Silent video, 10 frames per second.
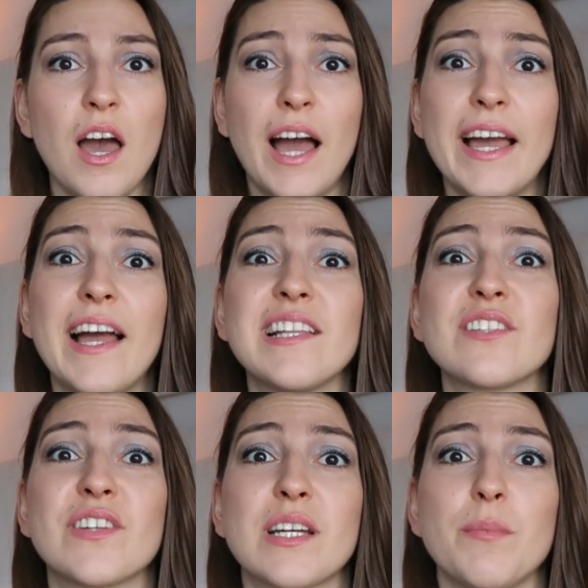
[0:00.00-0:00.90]
I highly
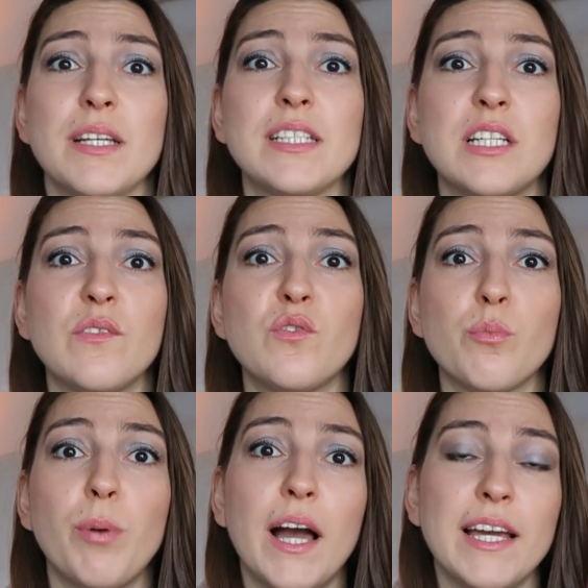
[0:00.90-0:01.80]
recommend it if you
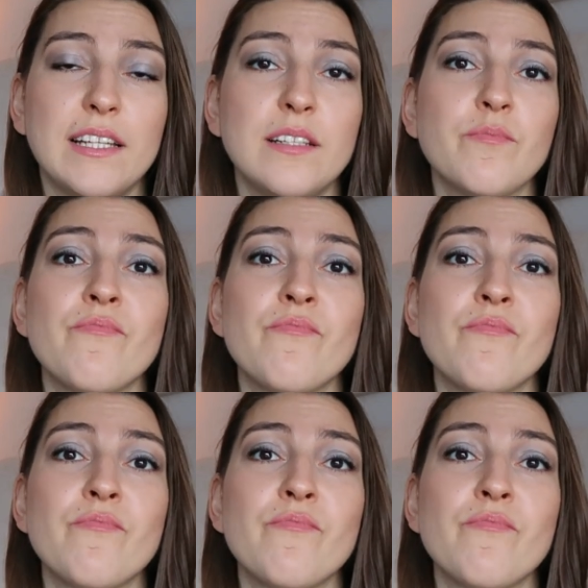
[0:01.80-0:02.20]
buy it.